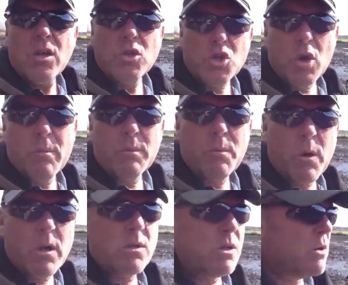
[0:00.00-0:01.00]
German
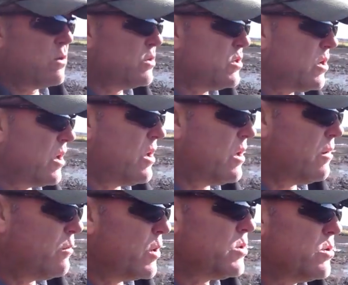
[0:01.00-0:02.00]
prisoners
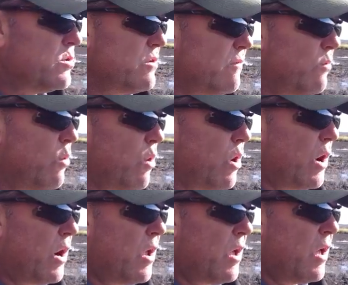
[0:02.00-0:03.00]
of war,